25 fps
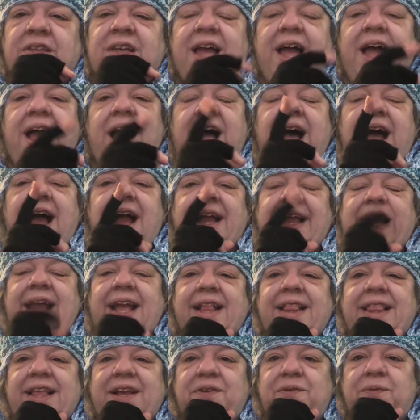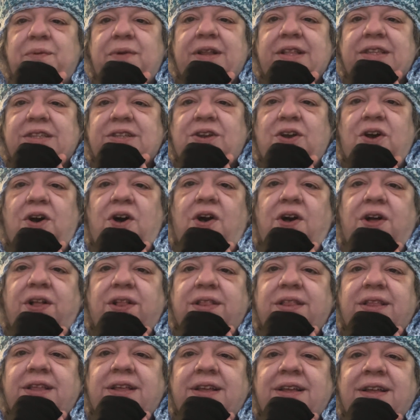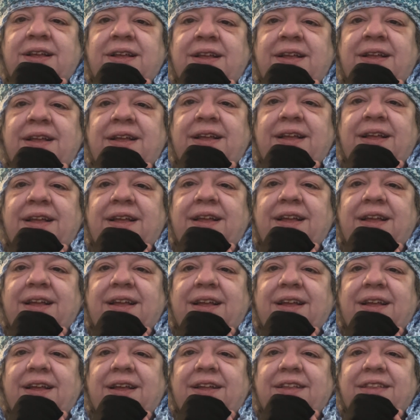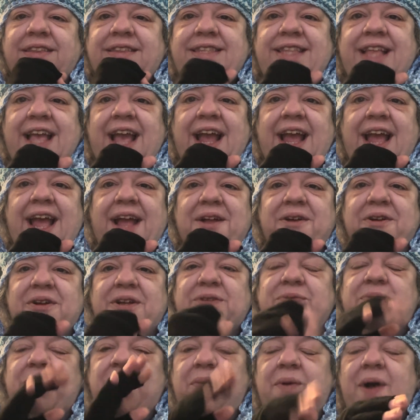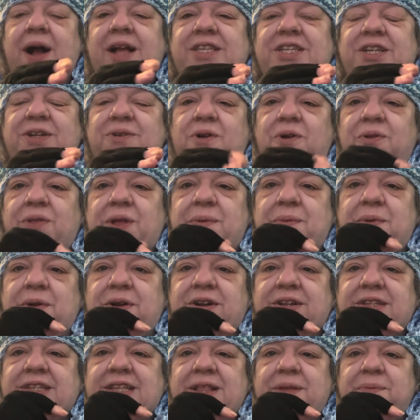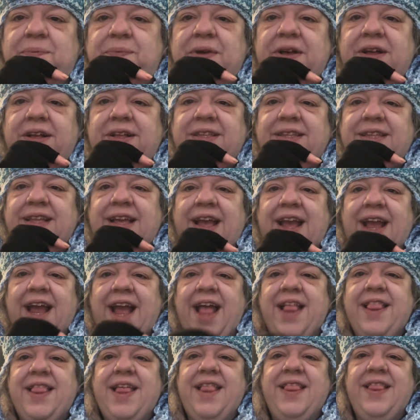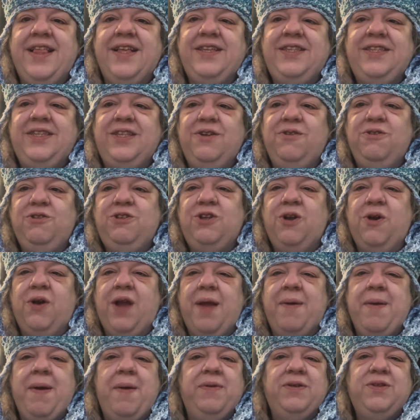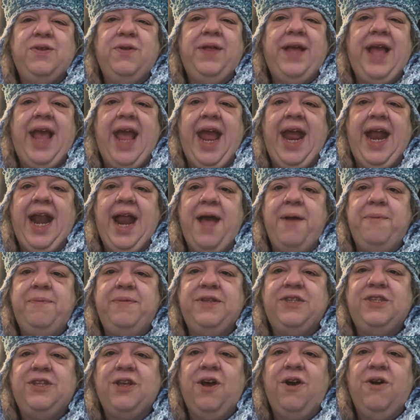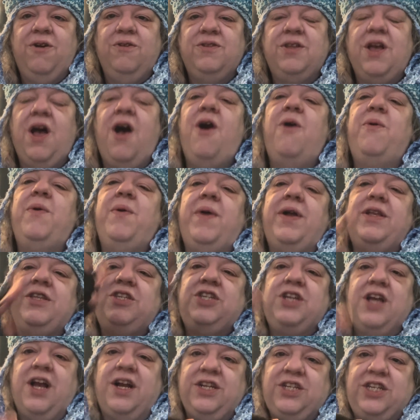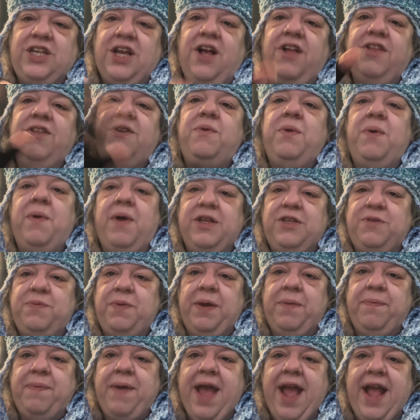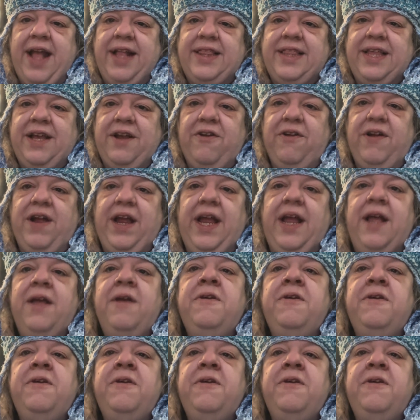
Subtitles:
I can't think of what it's called. Dang it, because we were watching Only Murders in the Building, and then this new show came out. It was only 8 episodes. Oh, we watched Young Sheldon. We watched Big Bang Theory.